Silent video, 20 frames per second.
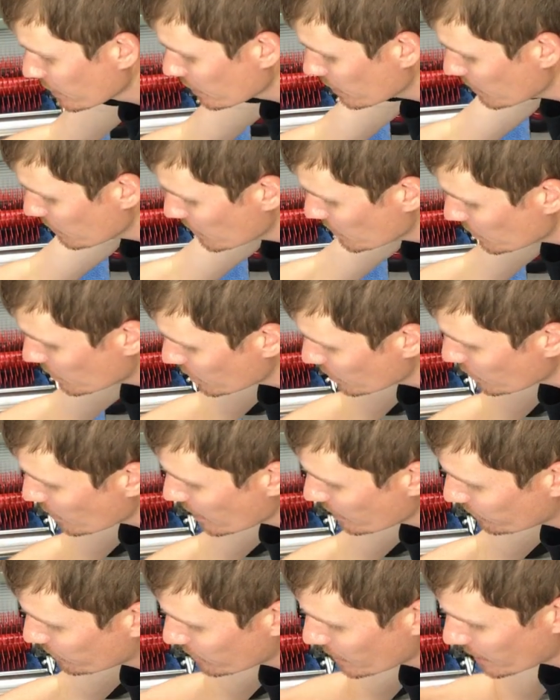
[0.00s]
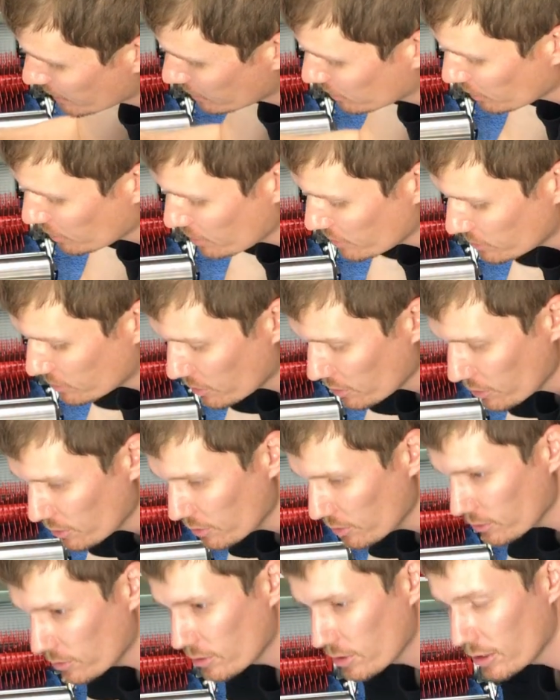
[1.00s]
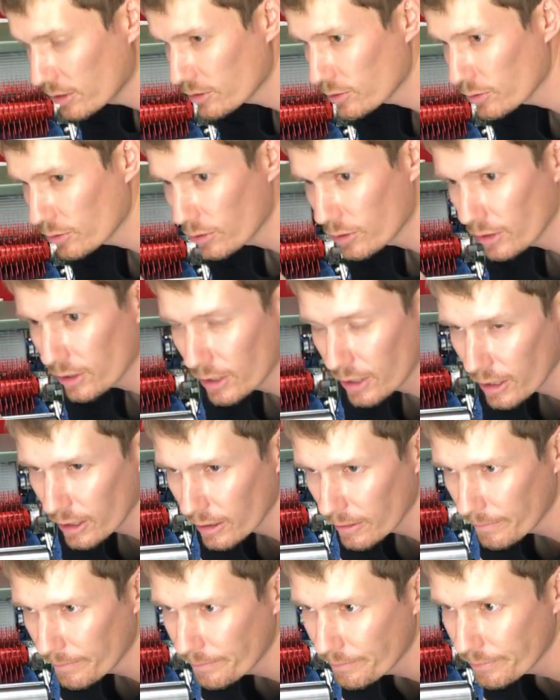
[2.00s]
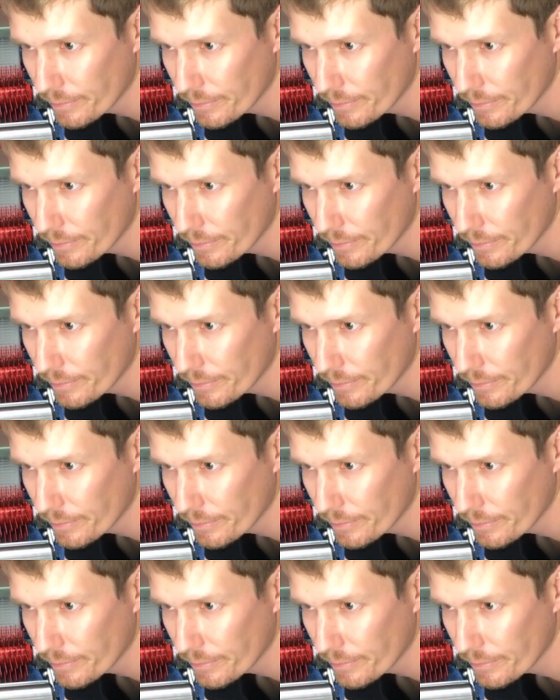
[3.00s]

Then we want to wait for that glue to sort of